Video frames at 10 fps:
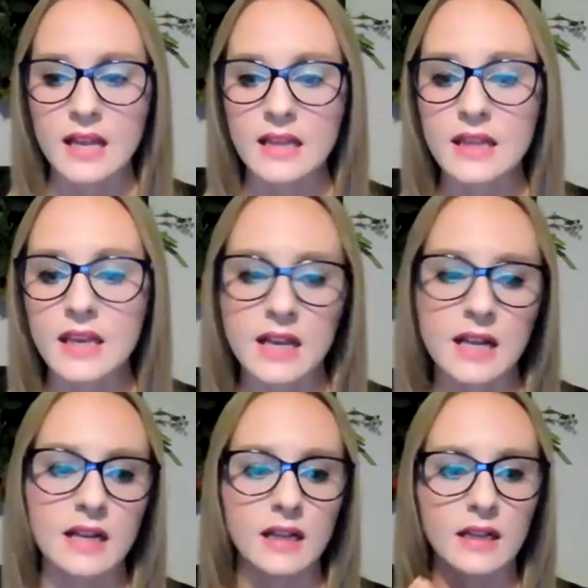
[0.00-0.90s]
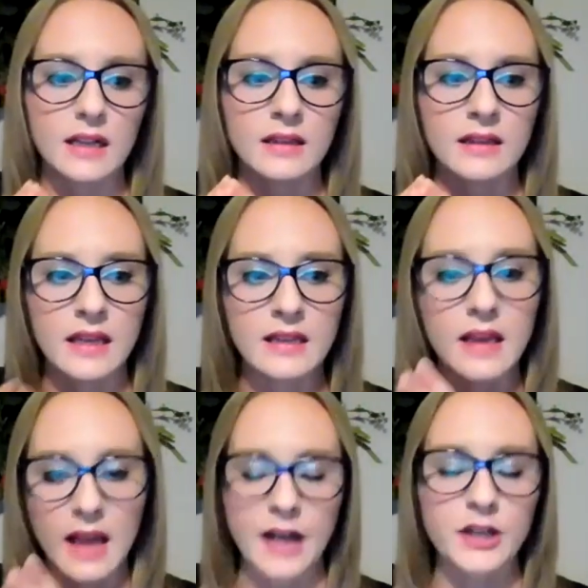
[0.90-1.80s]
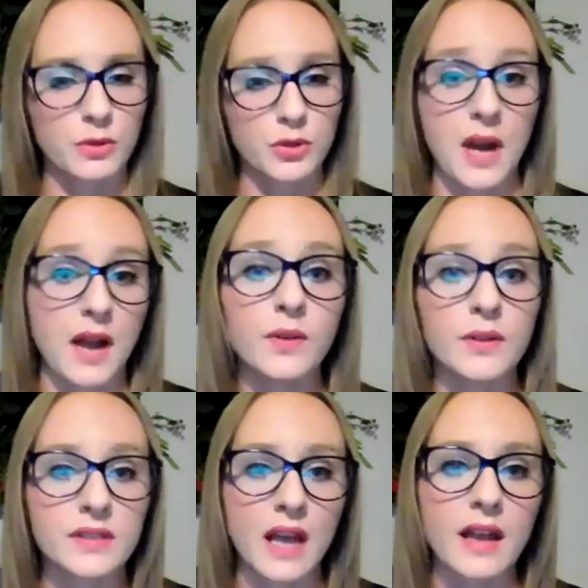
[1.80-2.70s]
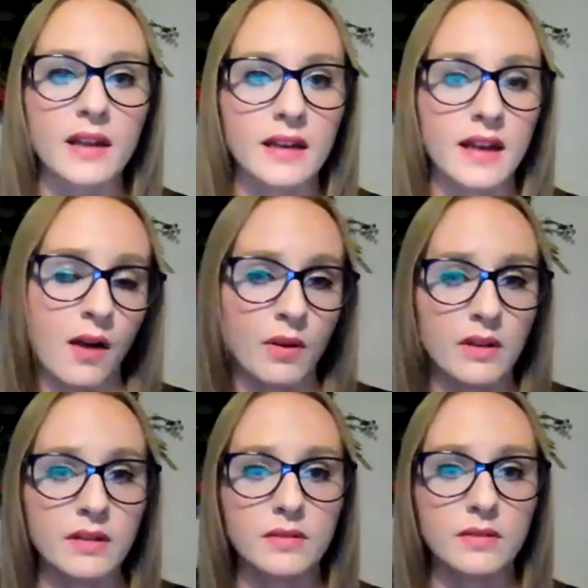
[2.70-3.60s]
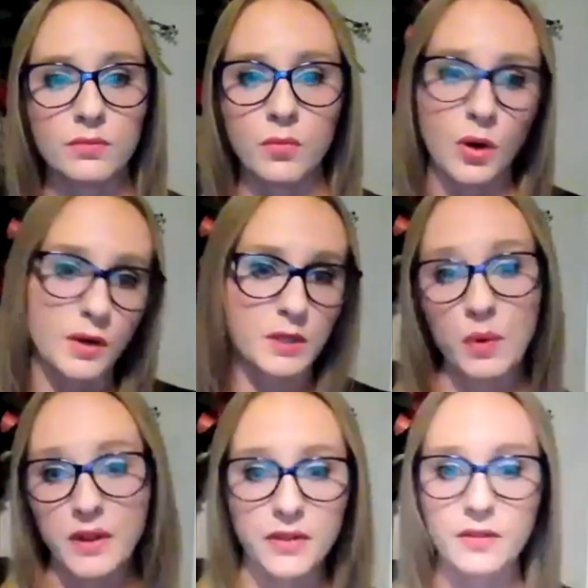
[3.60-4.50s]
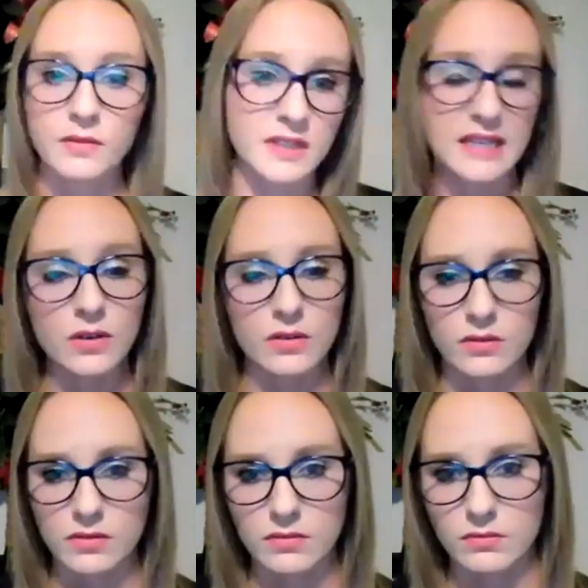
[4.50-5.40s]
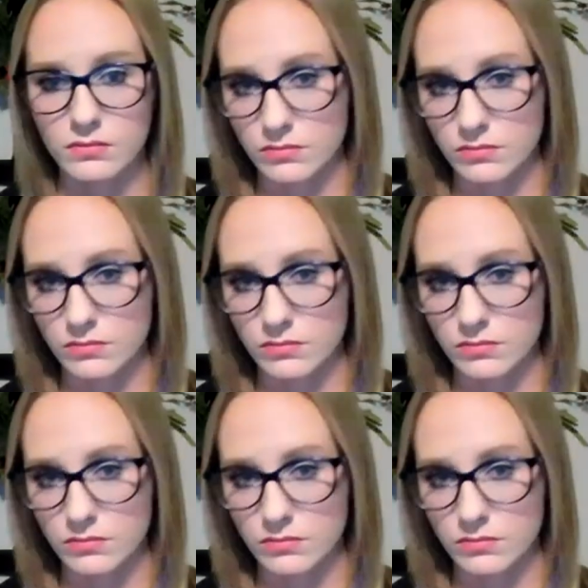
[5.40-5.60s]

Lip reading: and then the actual travel side and how it works with sea turtles.